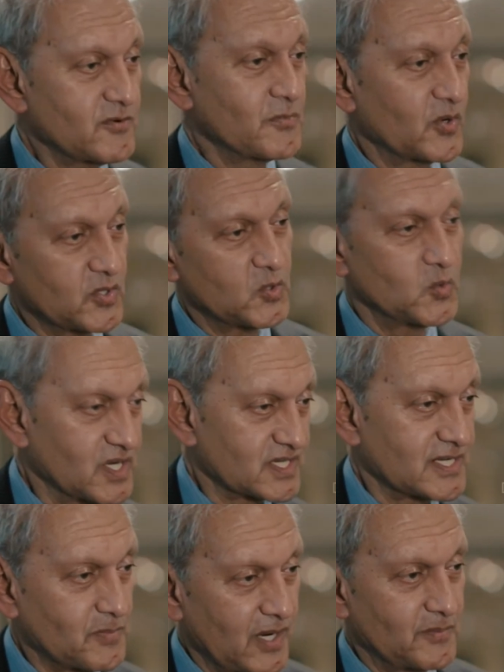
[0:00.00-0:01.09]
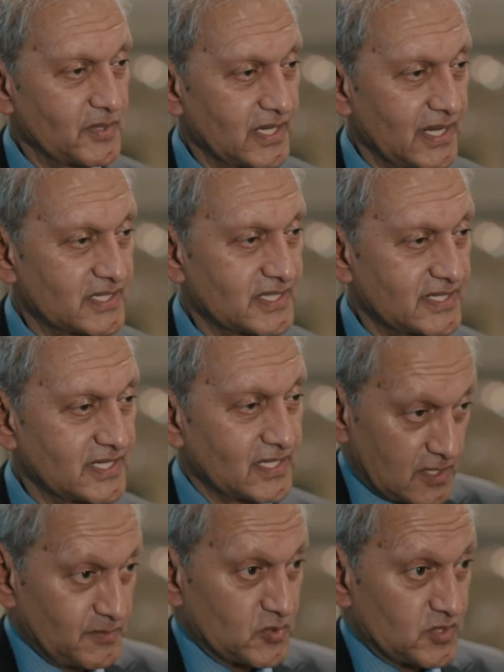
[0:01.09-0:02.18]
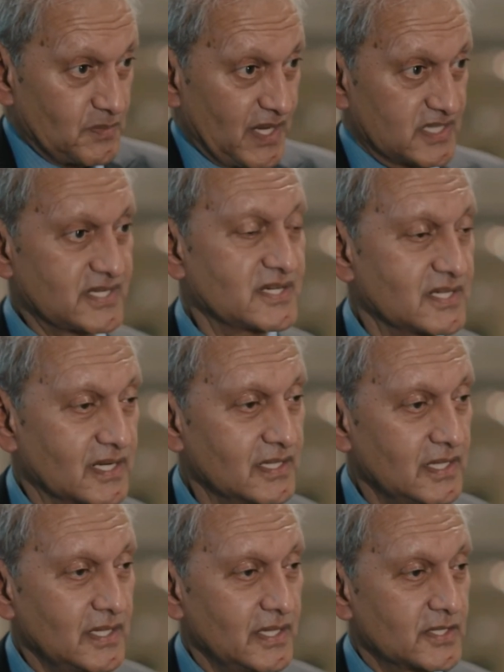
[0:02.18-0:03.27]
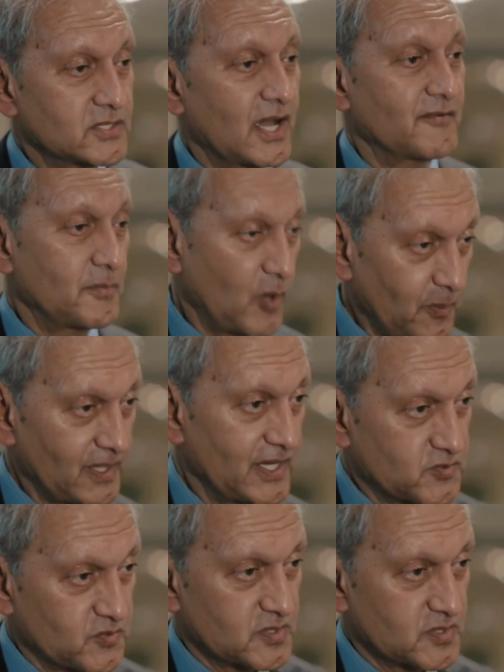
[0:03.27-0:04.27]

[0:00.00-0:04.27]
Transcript: Everybody who works in a primary care setting, a community-based setting, to have a population